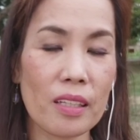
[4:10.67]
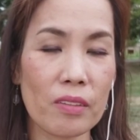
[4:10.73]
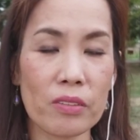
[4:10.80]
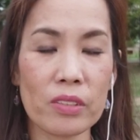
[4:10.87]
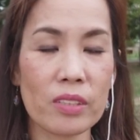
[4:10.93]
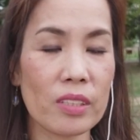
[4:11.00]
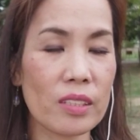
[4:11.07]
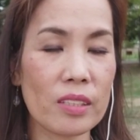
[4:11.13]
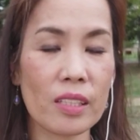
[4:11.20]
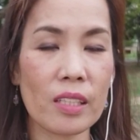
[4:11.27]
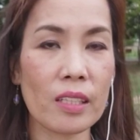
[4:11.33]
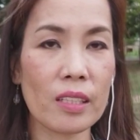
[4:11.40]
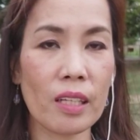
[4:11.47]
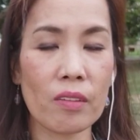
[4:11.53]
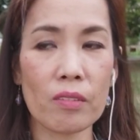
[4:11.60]
yeah, I was just
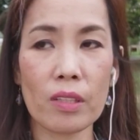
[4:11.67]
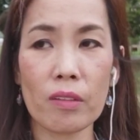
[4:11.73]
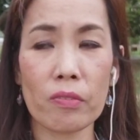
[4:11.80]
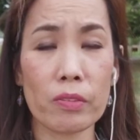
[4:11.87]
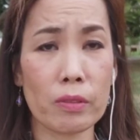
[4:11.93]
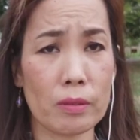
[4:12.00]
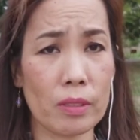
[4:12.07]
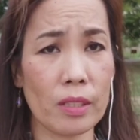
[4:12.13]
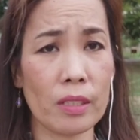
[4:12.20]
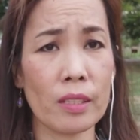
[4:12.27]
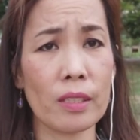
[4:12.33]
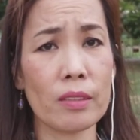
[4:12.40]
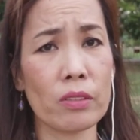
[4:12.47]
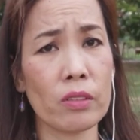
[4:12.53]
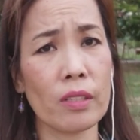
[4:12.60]
sitting down there for three
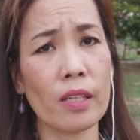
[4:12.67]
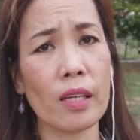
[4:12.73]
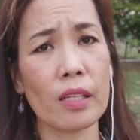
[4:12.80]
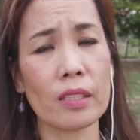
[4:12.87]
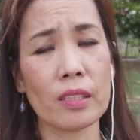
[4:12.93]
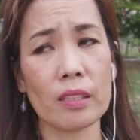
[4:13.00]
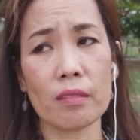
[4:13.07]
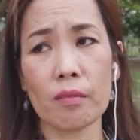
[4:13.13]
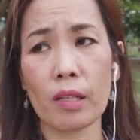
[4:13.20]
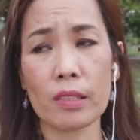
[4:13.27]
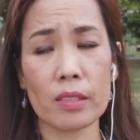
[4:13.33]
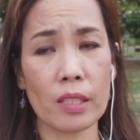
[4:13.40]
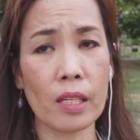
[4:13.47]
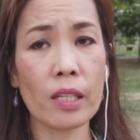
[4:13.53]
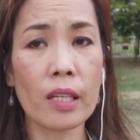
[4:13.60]
three days, not
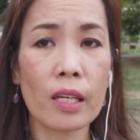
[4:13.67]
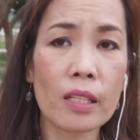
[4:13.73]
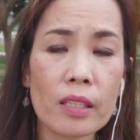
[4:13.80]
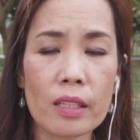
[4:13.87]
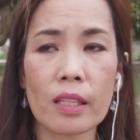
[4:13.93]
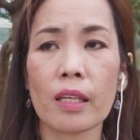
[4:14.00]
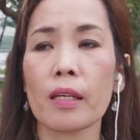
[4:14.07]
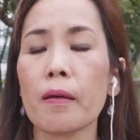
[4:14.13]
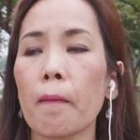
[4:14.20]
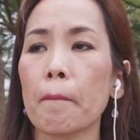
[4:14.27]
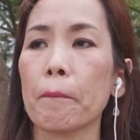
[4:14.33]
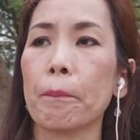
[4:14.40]
saying anything.